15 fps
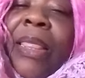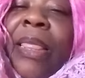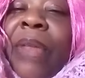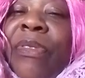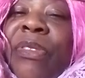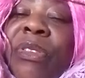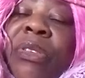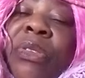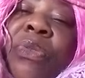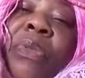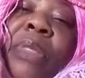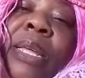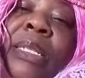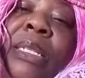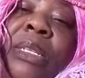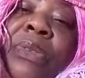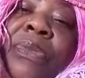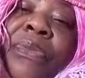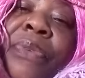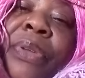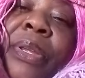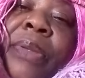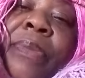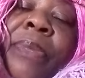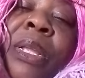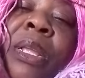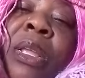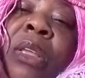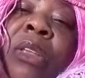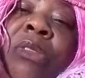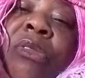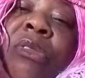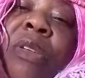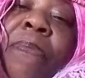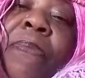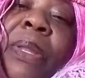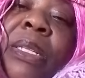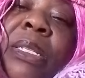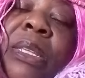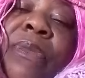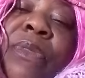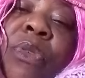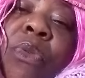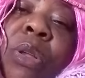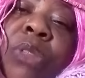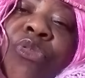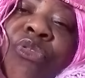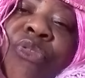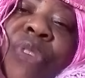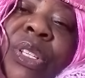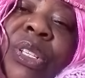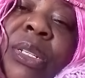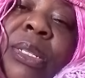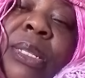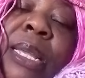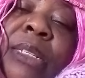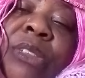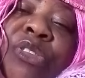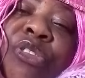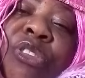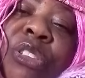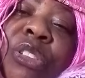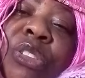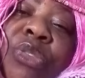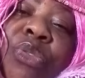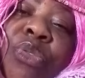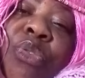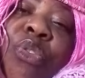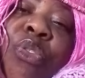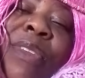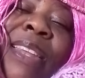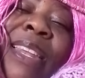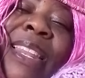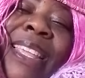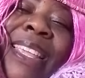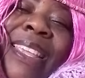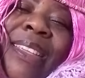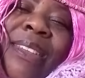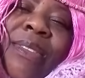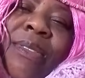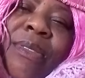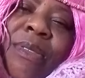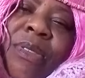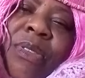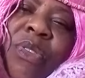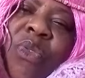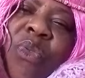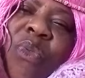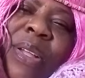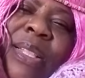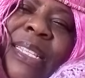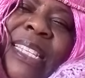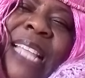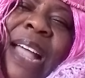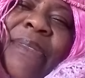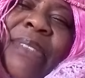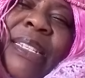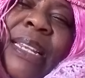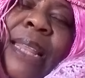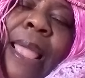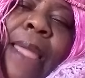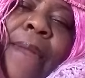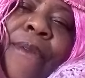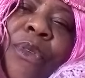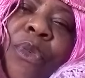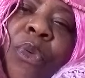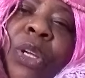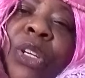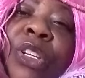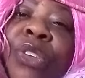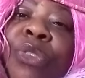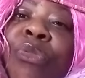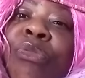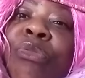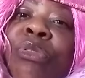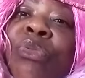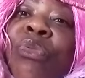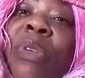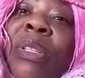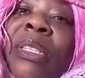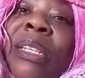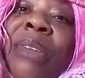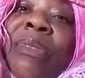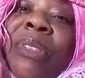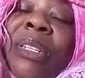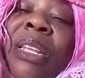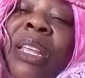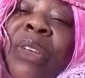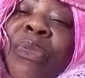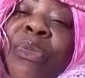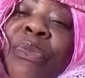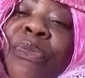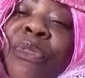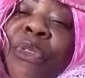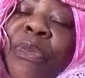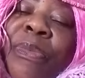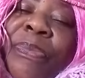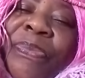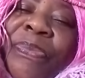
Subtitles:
There is no school that is free. So please, if you want to register, it's just only 1,000 euro. What did you use 1,000 euro for?